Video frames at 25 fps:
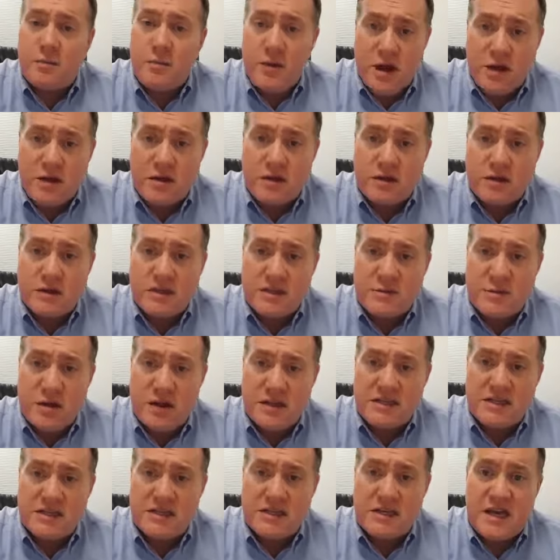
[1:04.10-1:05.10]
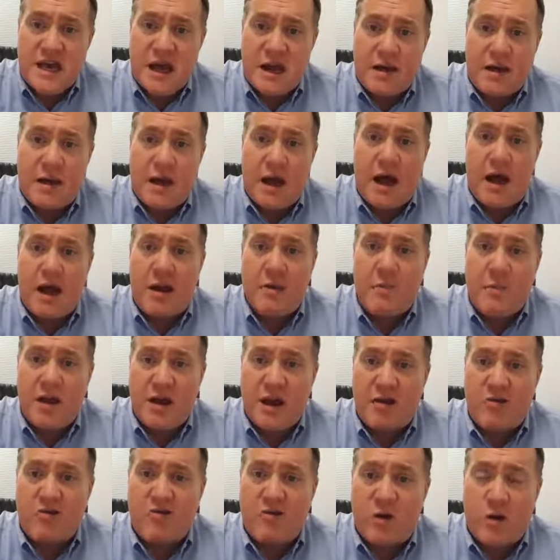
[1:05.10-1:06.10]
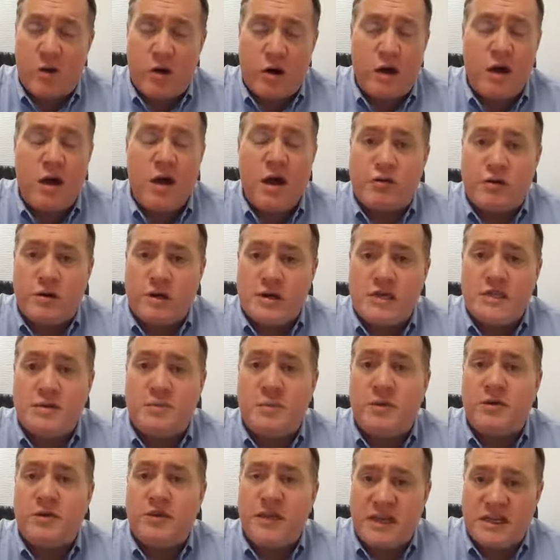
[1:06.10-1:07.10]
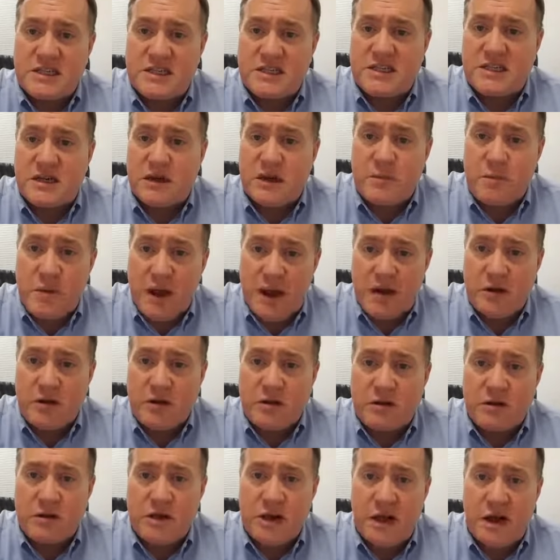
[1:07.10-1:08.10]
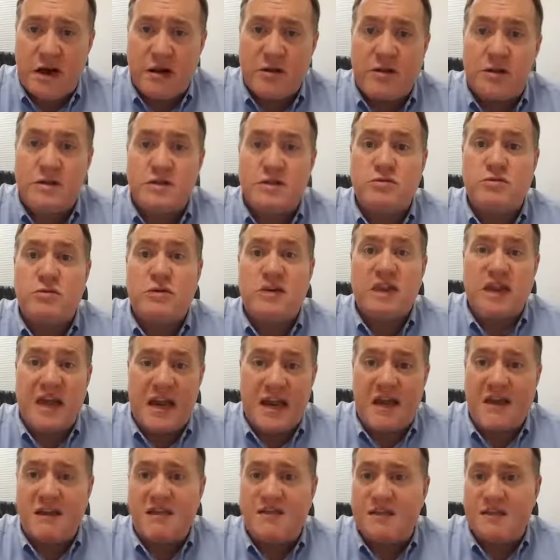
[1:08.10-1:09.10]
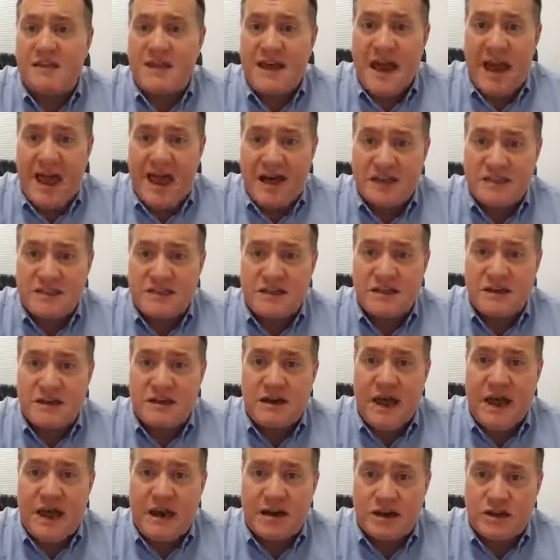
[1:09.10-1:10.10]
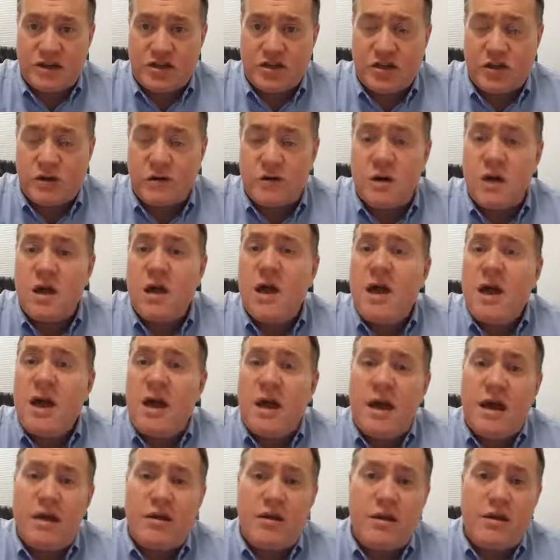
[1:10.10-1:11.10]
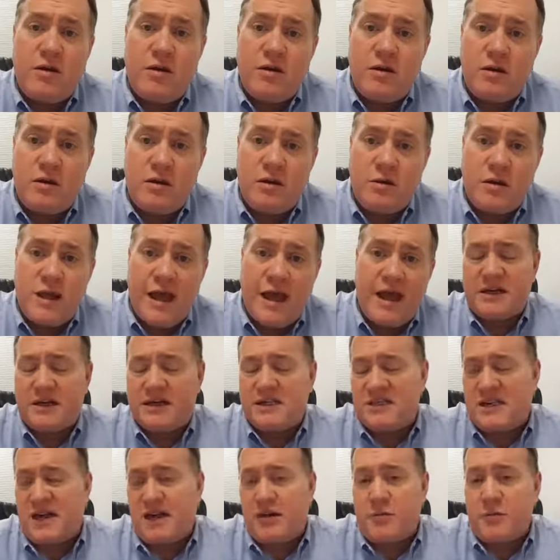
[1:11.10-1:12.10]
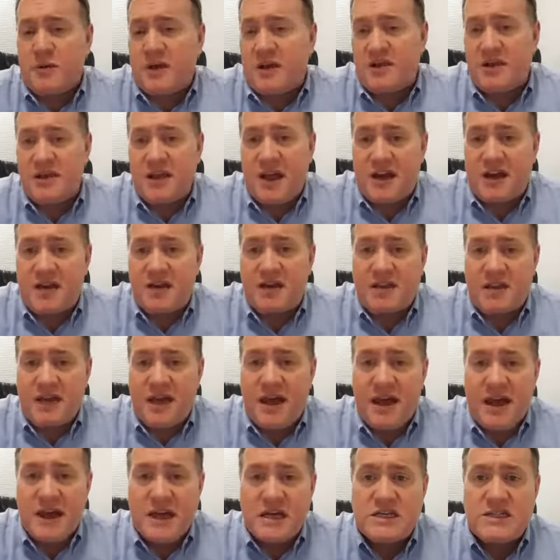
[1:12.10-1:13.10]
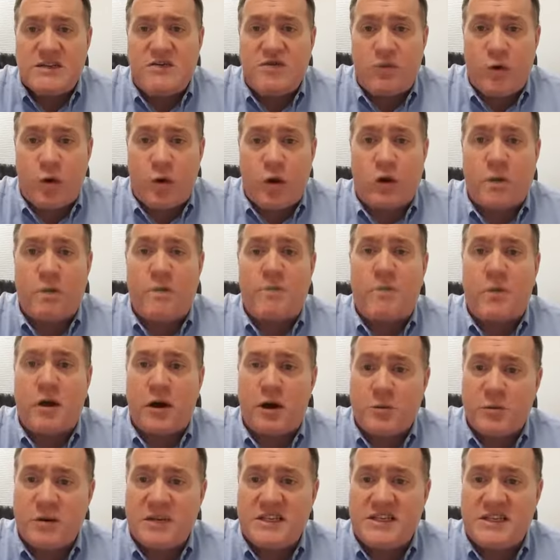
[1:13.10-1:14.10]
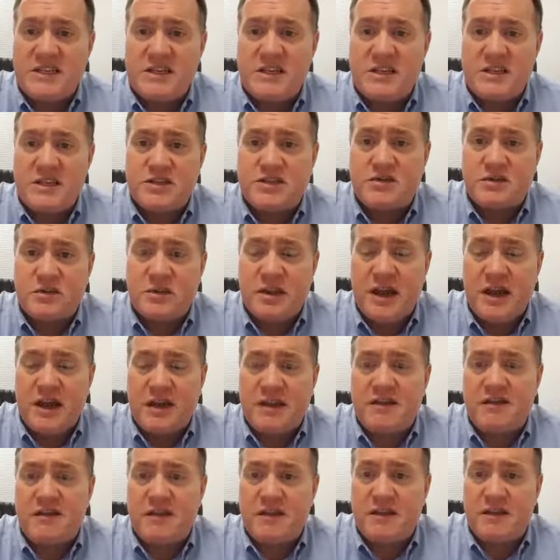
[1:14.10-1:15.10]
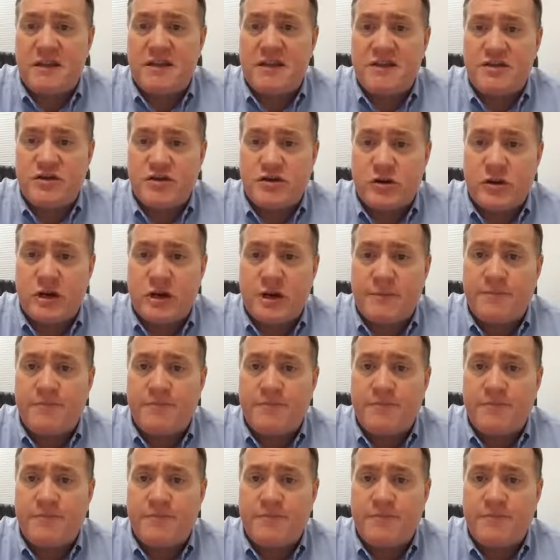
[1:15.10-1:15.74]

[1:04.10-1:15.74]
medical expenses paid for, reasonable necessary medical care that's related to the accident at issue. And then you get a settlement in the end of the case for permanency that's related to the injury.